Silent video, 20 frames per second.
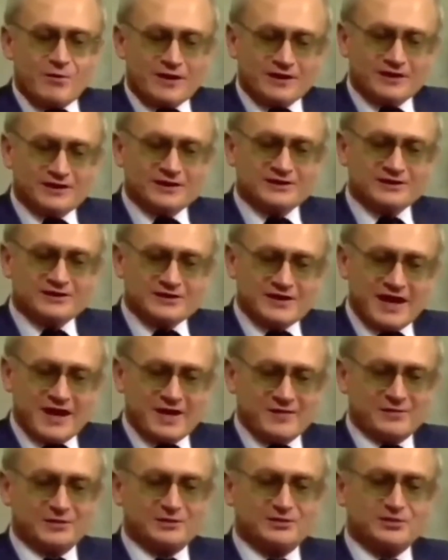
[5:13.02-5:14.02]
no one is
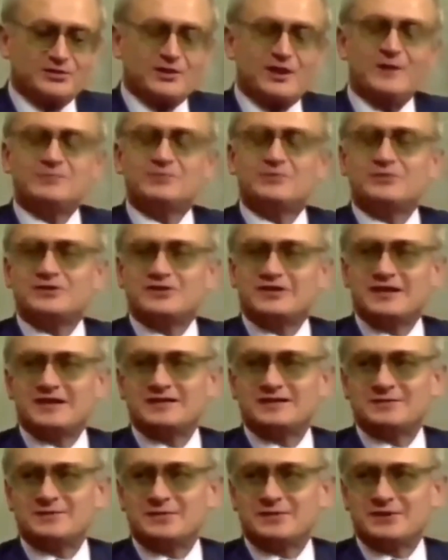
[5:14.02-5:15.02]
able to come to
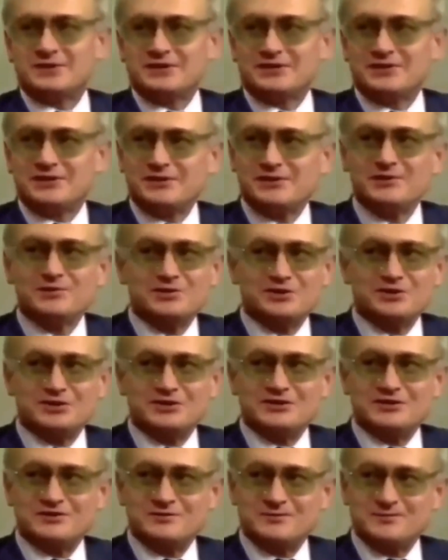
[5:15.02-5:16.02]
sensible
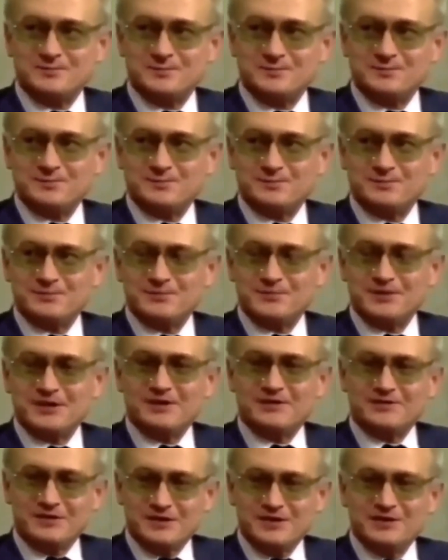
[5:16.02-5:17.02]
conclusions
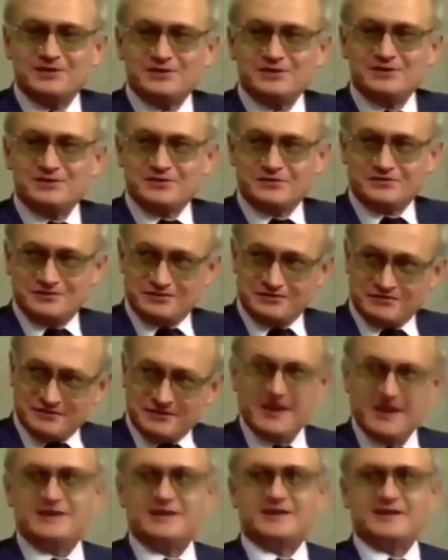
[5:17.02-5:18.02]
in the interests of
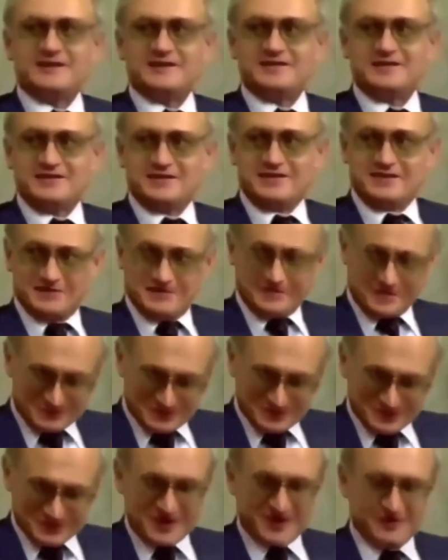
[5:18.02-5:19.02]
defending
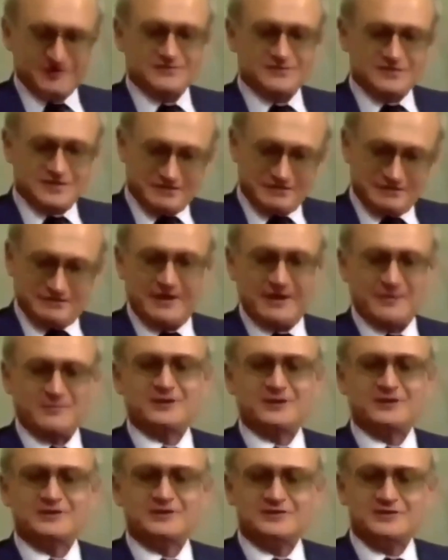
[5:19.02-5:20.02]
themselves, their
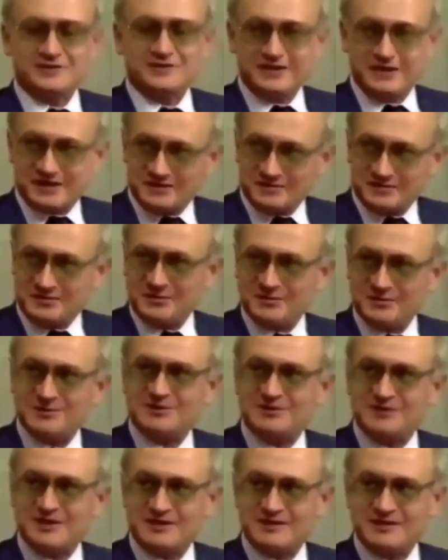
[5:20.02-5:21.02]
families, their
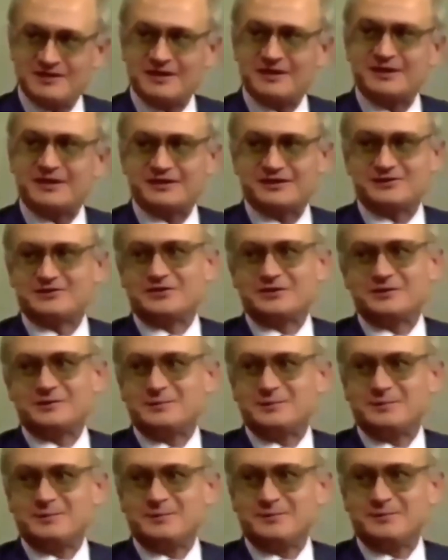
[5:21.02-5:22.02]
community, and their country.
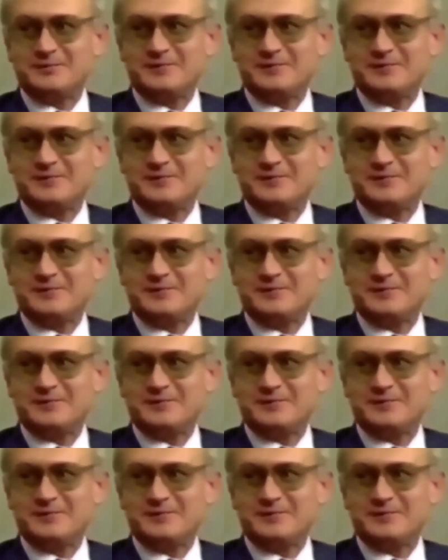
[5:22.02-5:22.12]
